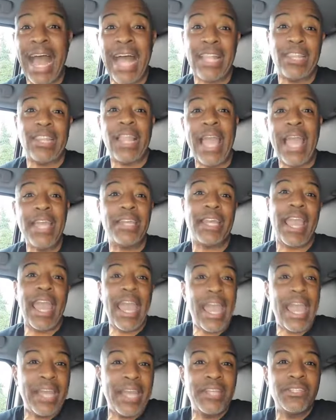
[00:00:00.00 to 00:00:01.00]
I like
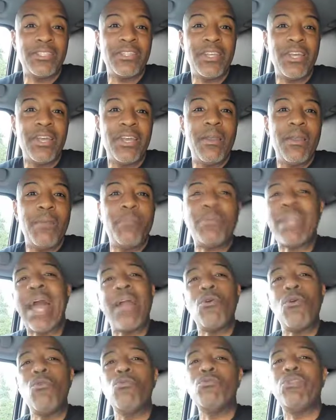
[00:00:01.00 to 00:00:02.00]
eggs, but
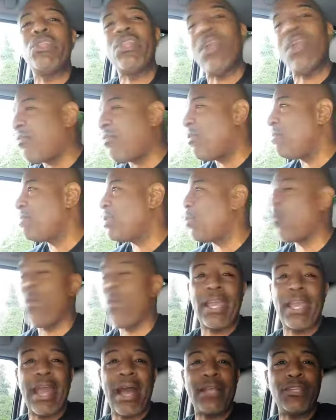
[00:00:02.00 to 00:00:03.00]
I don't love them the
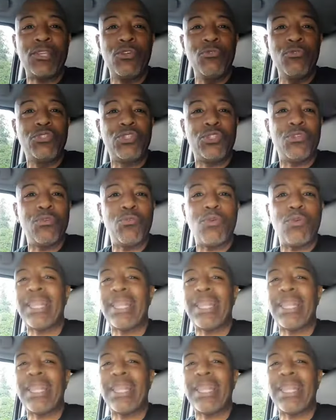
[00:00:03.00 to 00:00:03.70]
way I used to.